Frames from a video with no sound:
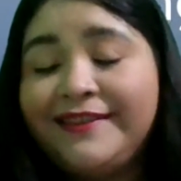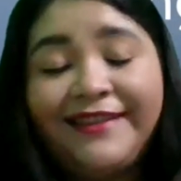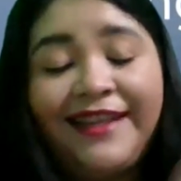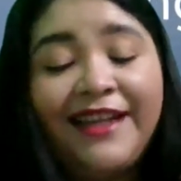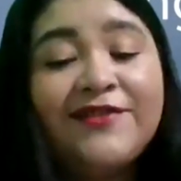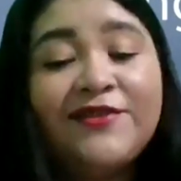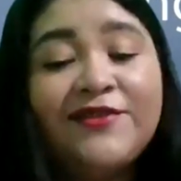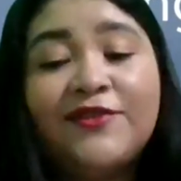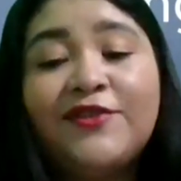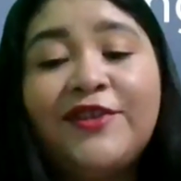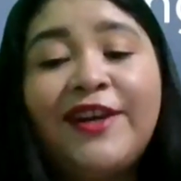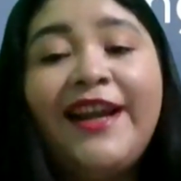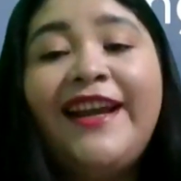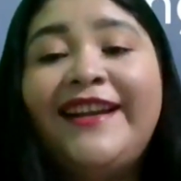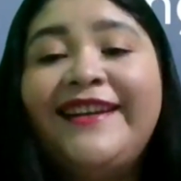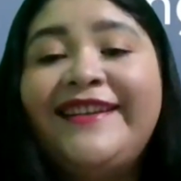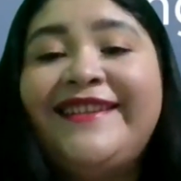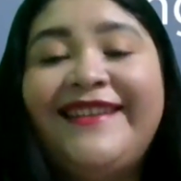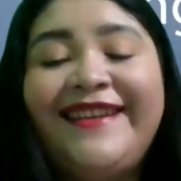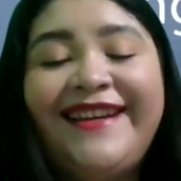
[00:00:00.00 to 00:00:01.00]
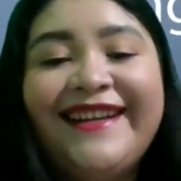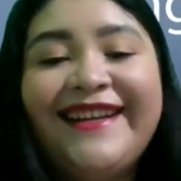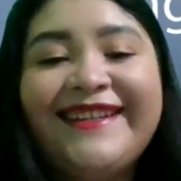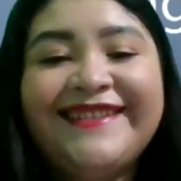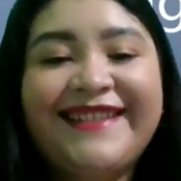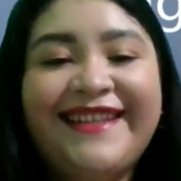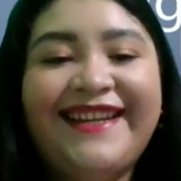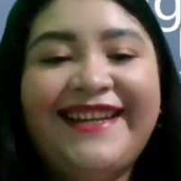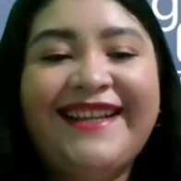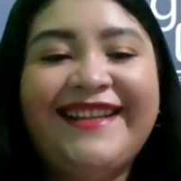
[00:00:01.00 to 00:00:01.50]
That's great.
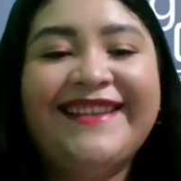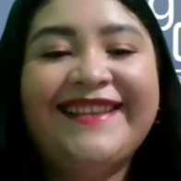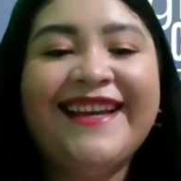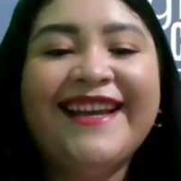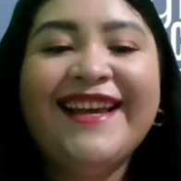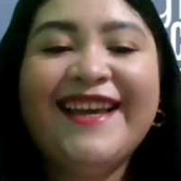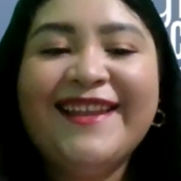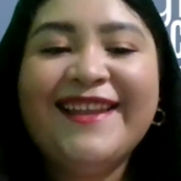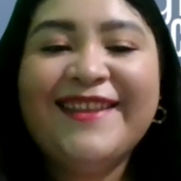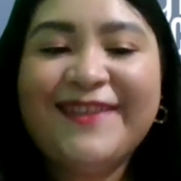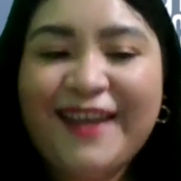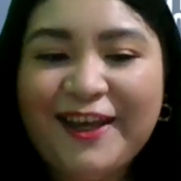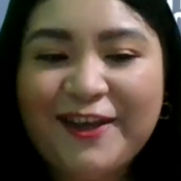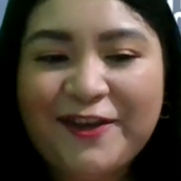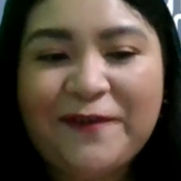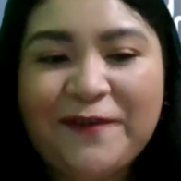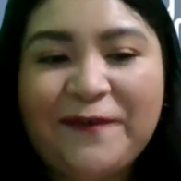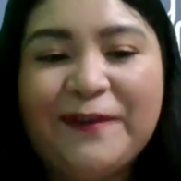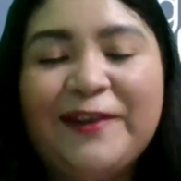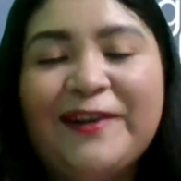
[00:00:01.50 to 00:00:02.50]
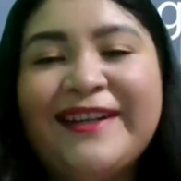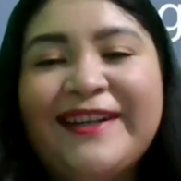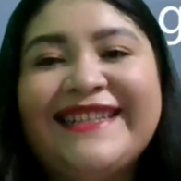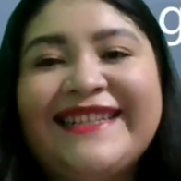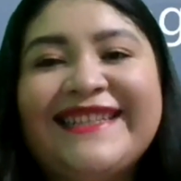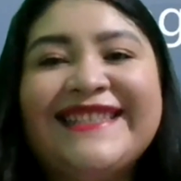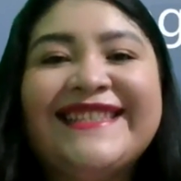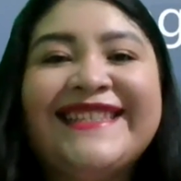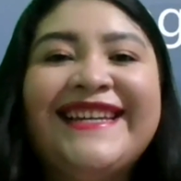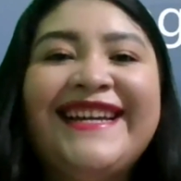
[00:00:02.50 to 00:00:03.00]
Excellent. Thank you,
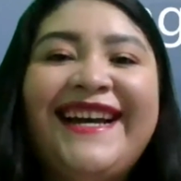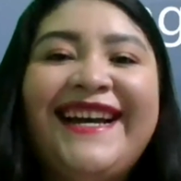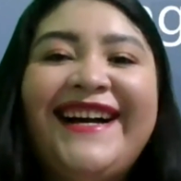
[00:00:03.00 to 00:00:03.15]
Florence.